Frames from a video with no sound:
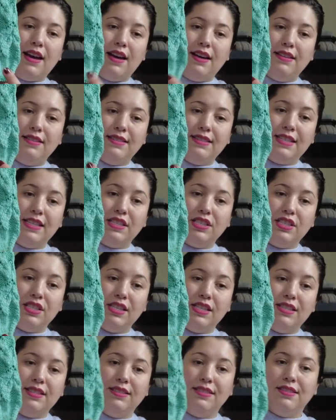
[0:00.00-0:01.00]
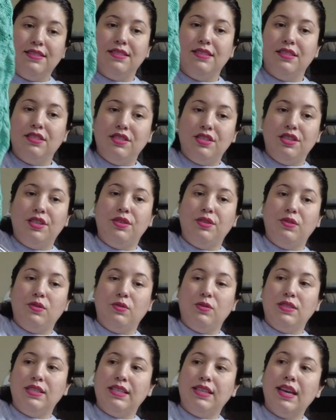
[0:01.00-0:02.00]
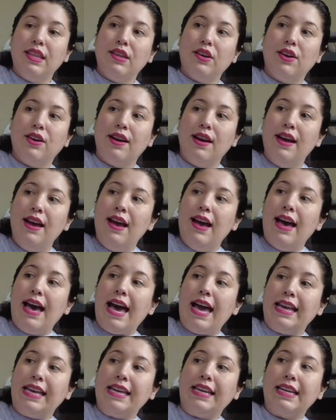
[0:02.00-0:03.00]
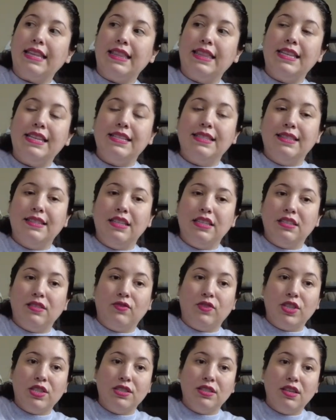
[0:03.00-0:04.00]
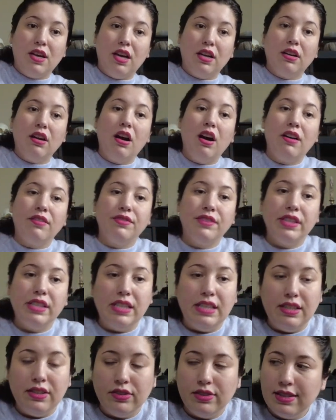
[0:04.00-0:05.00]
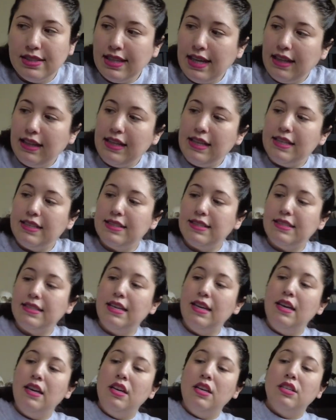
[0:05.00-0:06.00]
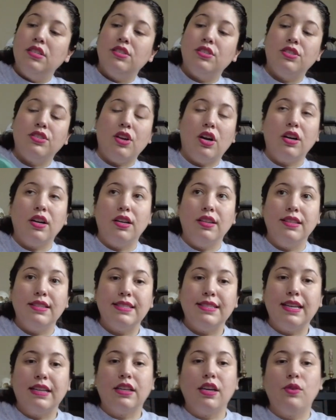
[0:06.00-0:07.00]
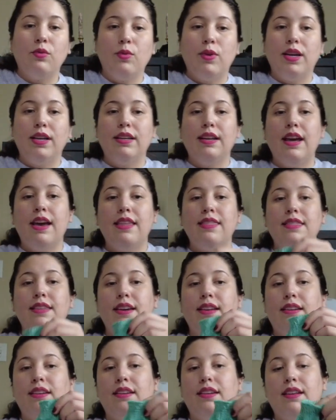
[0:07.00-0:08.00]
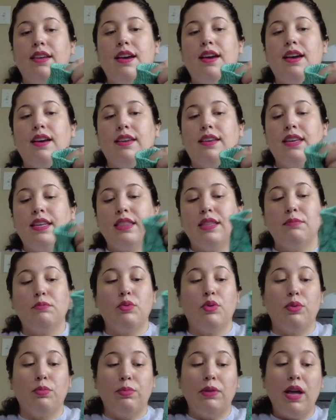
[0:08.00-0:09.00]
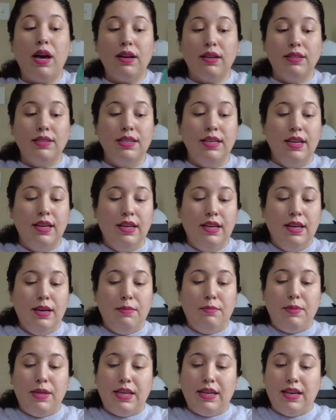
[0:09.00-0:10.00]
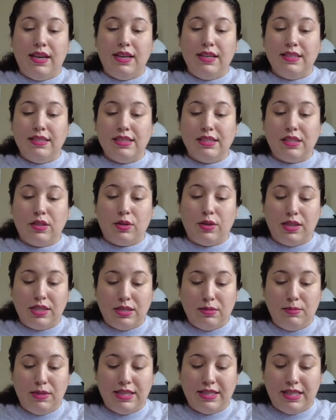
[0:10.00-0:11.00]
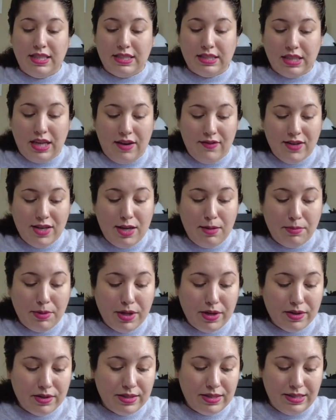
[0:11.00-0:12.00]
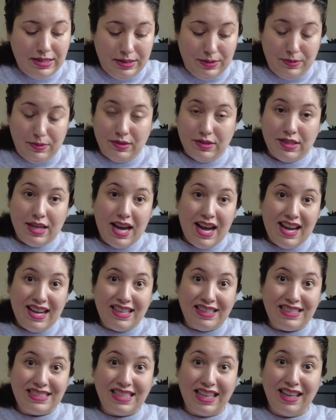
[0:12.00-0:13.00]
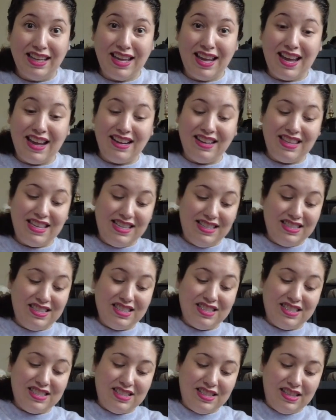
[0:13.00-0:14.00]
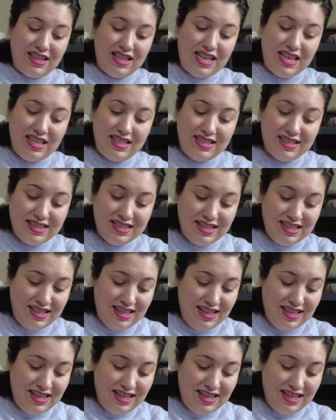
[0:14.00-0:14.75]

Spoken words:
stitch these two together, I can get this first sock off the needles at least, start on the second one, and then get them both blocked, because Christmas is coming up here soon, guys, and these